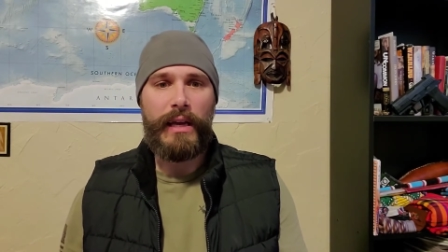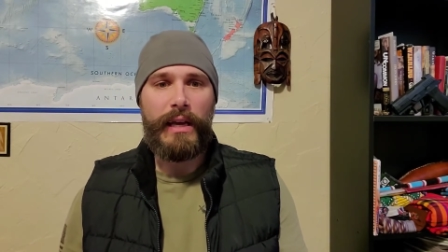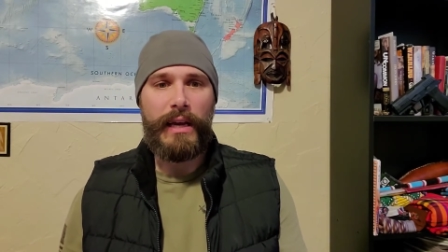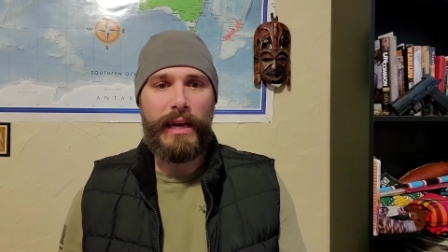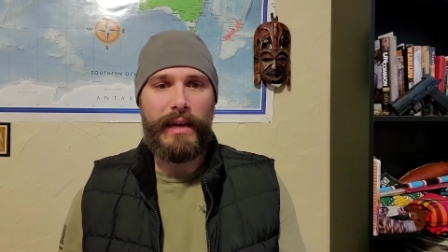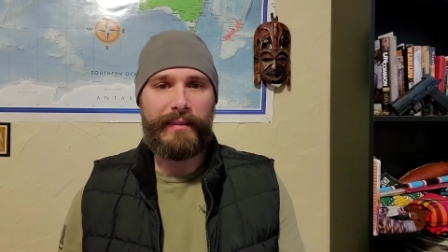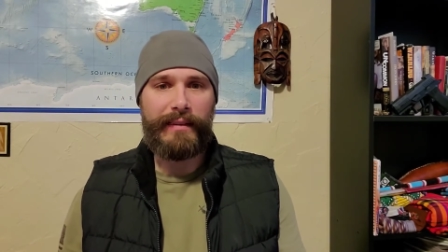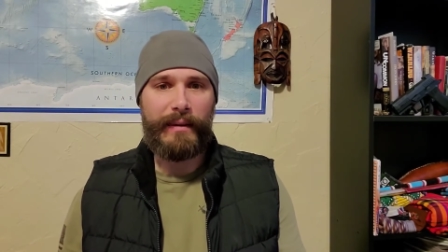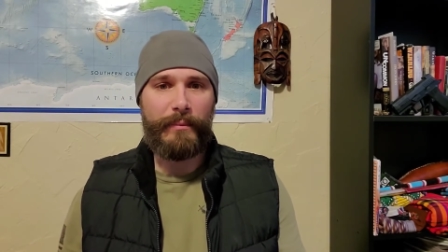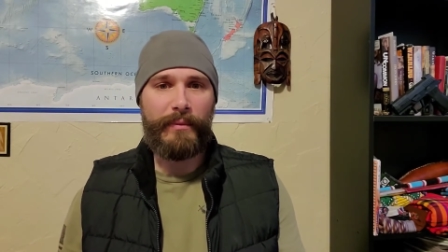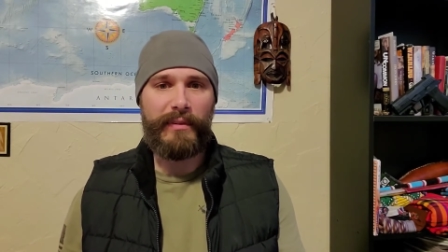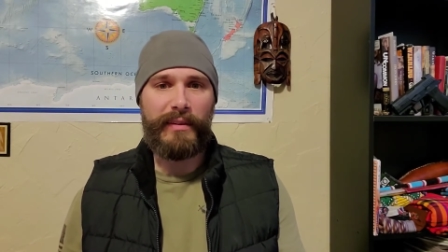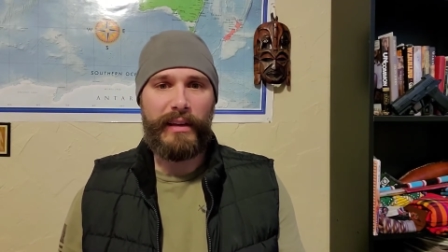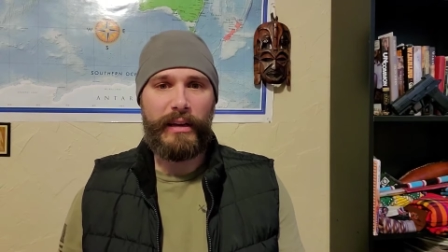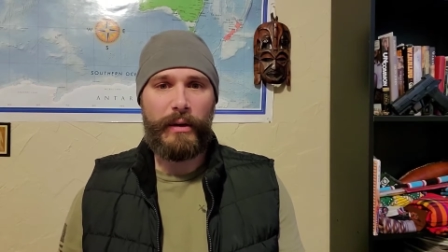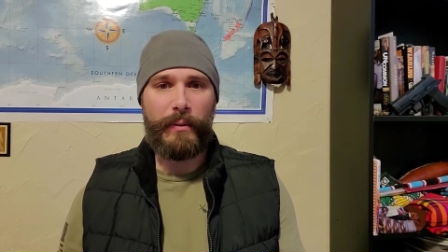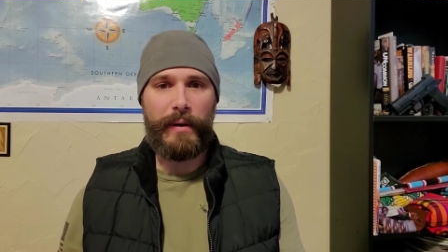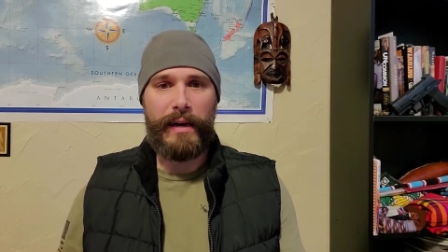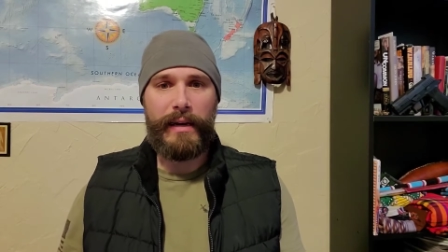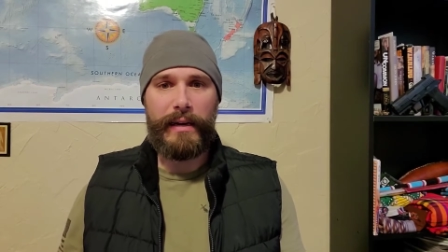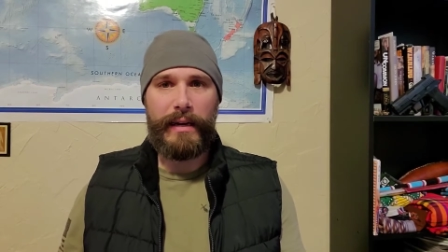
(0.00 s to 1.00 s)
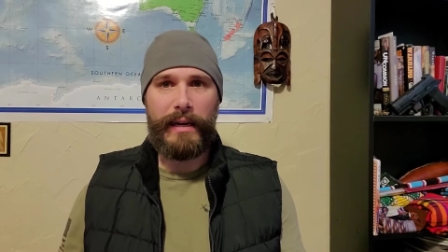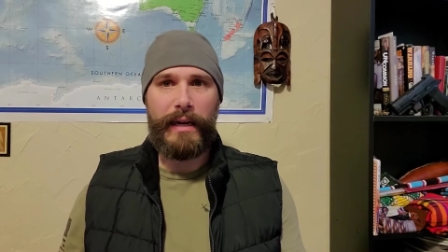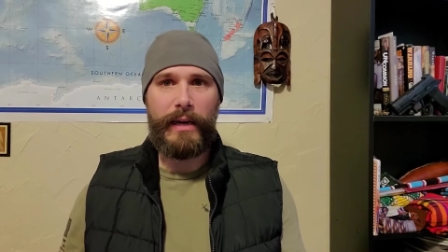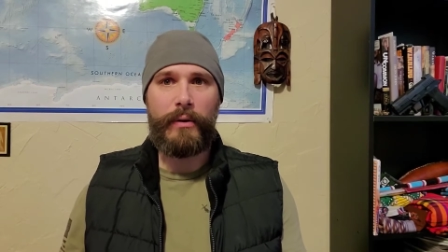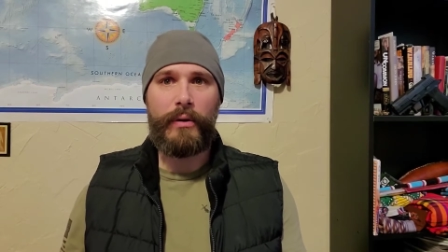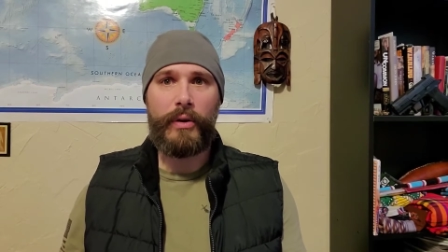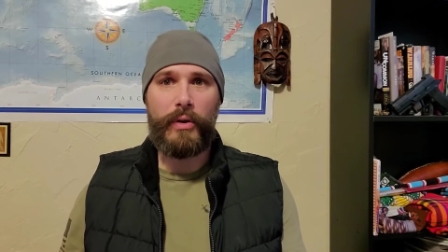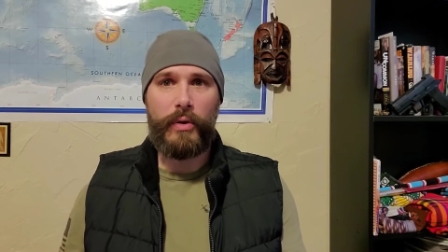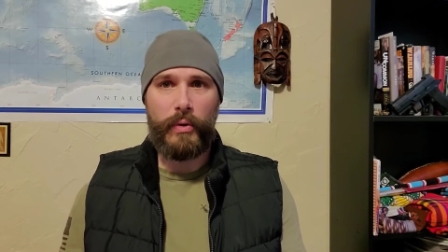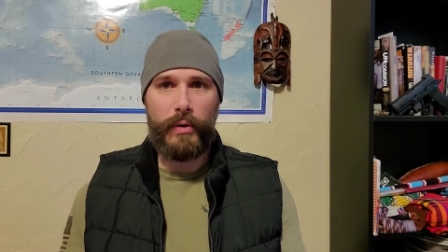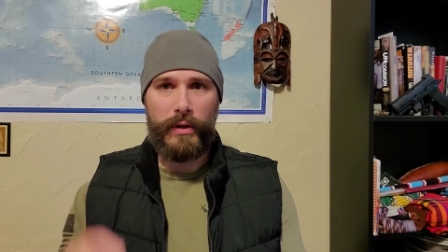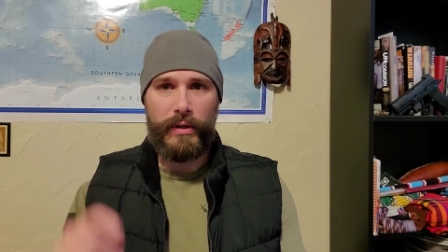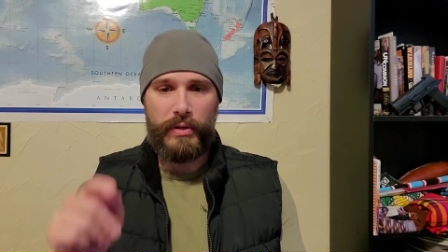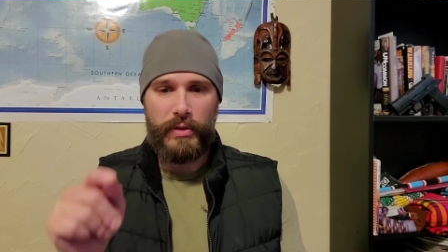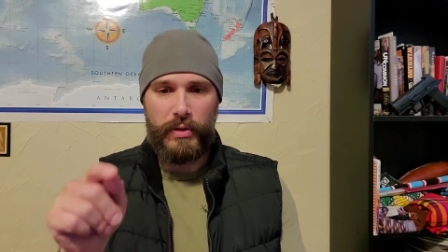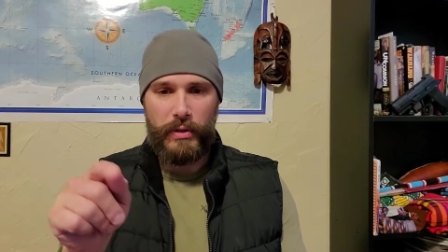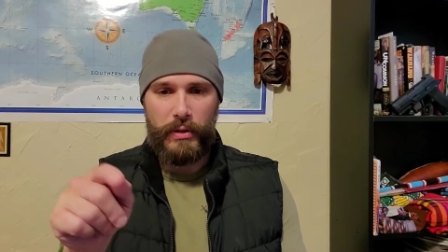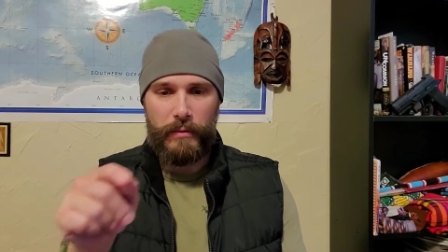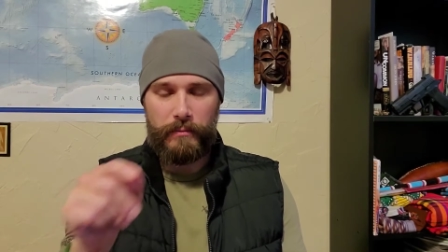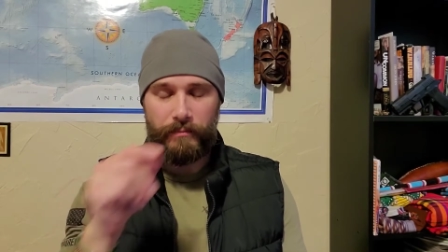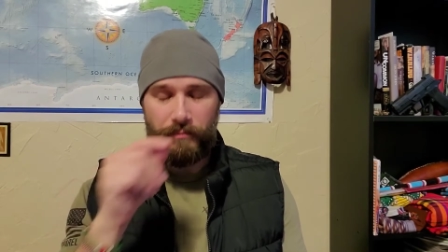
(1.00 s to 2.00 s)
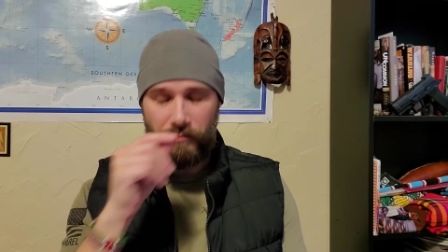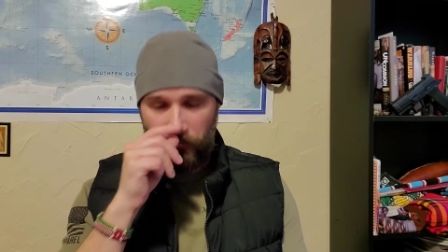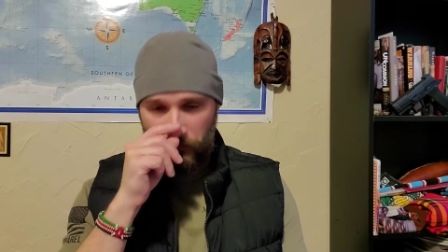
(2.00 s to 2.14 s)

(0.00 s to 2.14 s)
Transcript: As I'm seeing right now, according to,